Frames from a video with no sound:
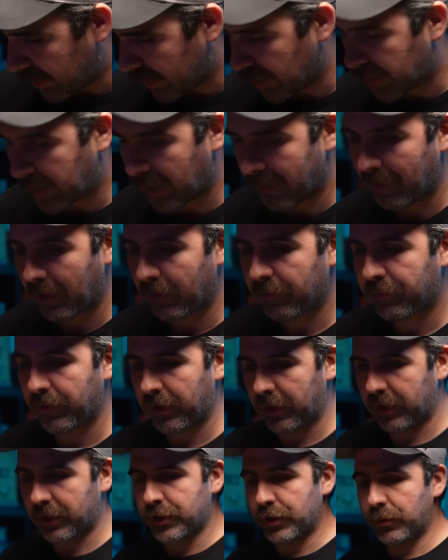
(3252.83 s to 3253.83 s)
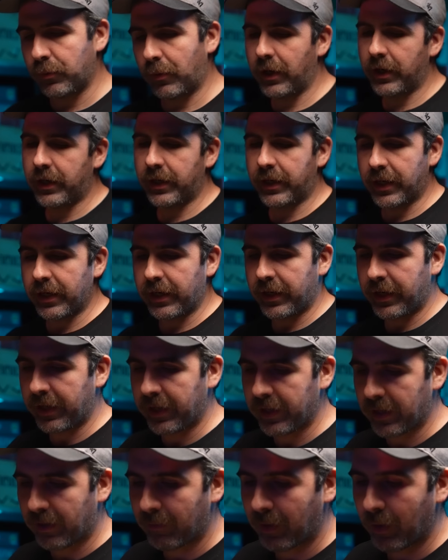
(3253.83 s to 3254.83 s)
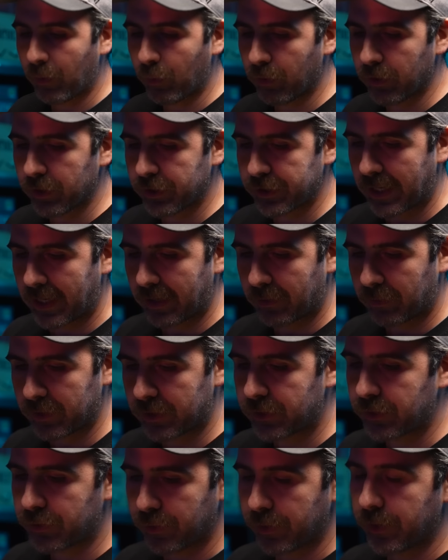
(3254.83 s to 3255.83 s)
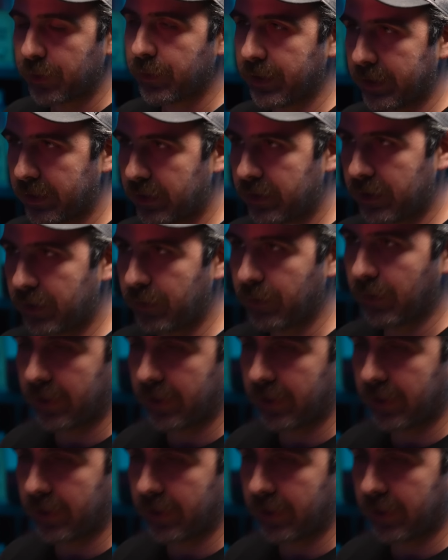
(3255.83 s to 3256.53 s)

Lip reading: You came out front because you wanted to get a hit on my WarJack, which drew you in. You